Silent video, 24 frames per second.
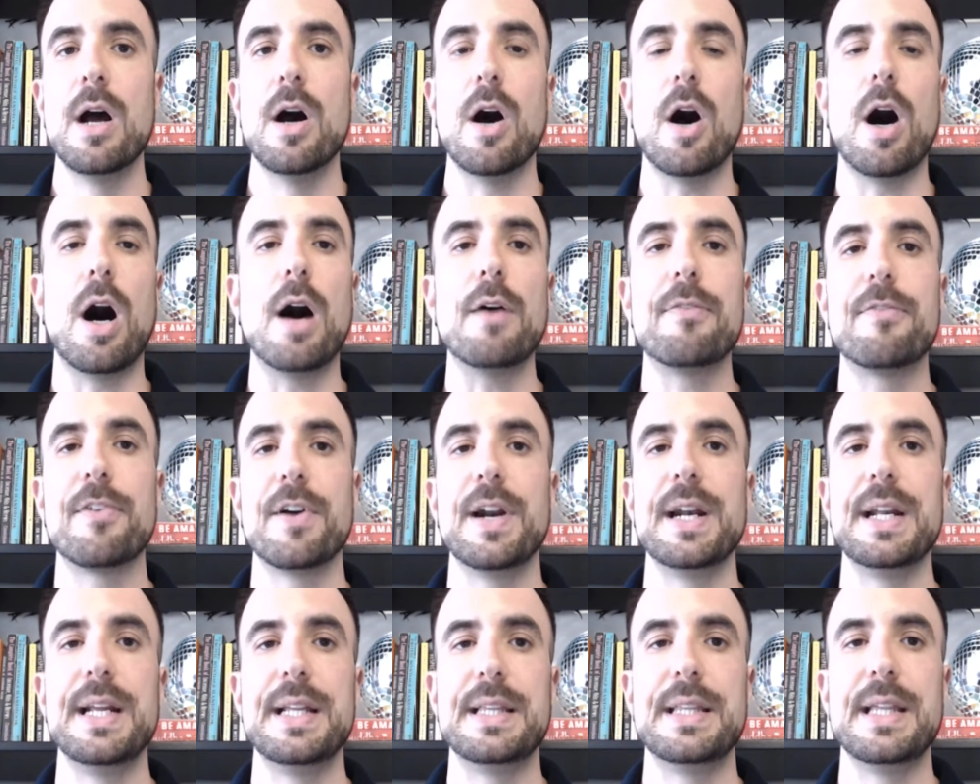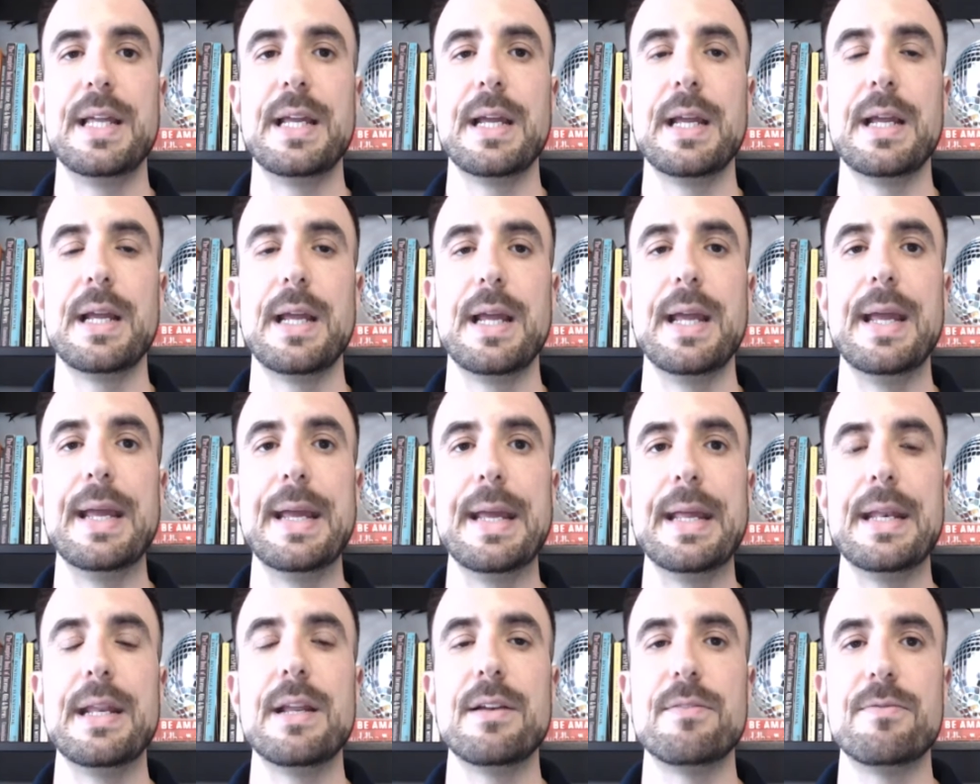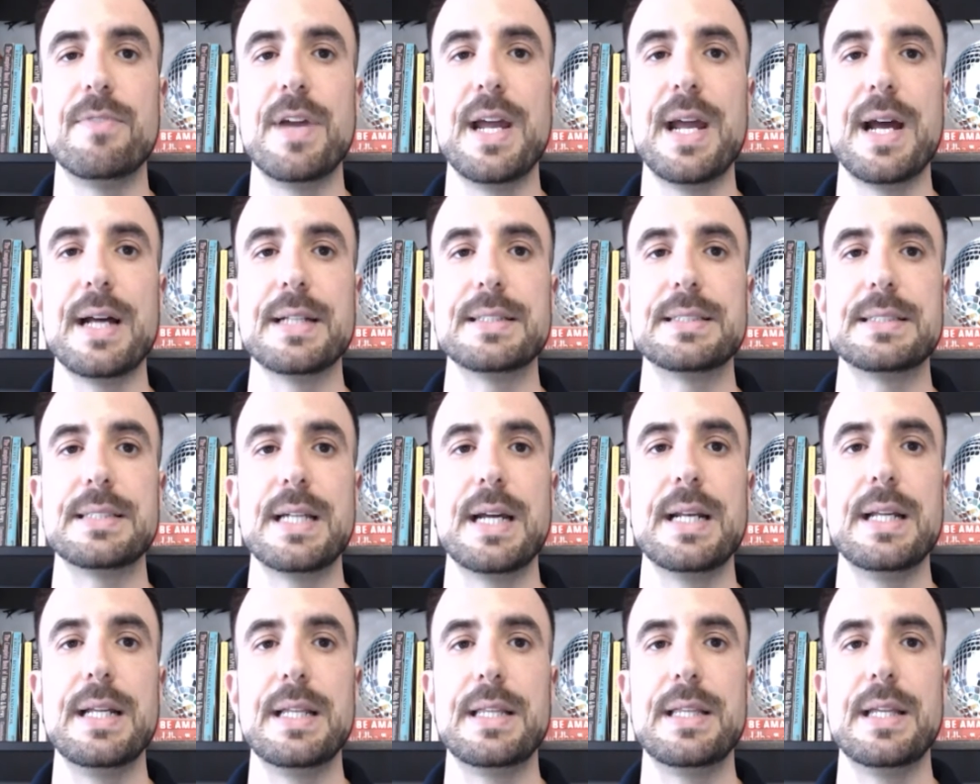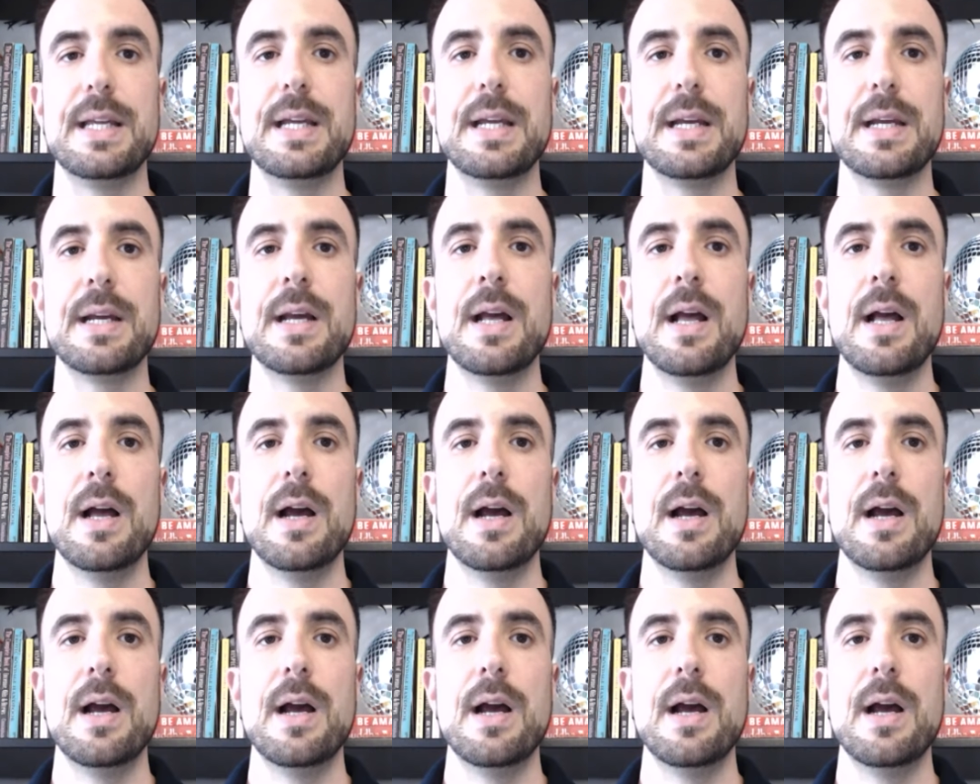offer anything in advance, anything